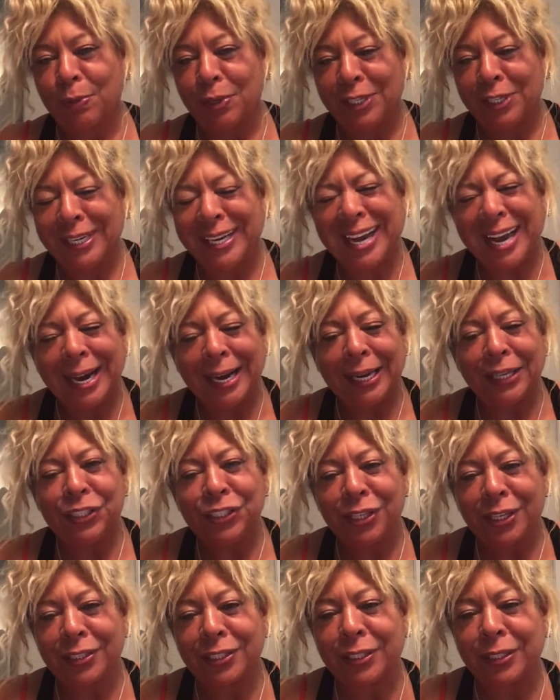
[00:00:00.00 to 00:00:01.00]
but you got to
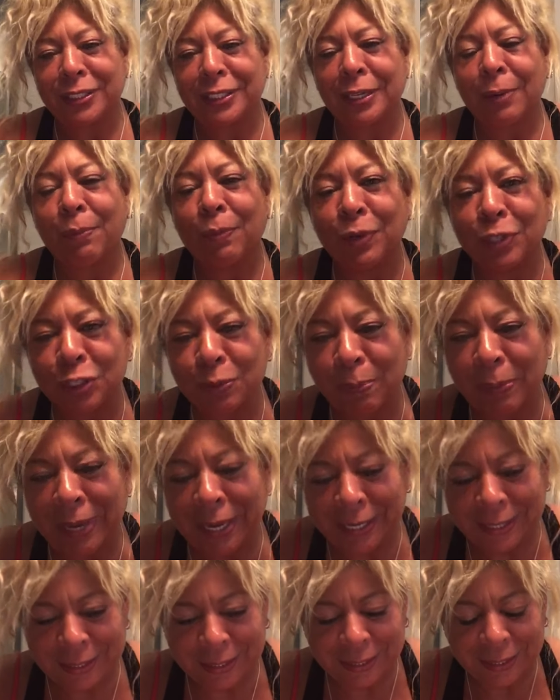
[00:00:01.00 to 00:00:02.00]
adjust to someone's
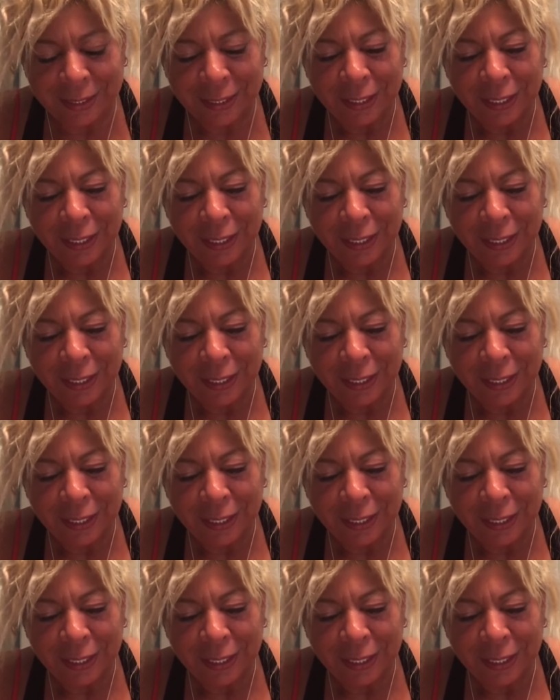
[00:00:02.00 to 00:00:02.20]
pace.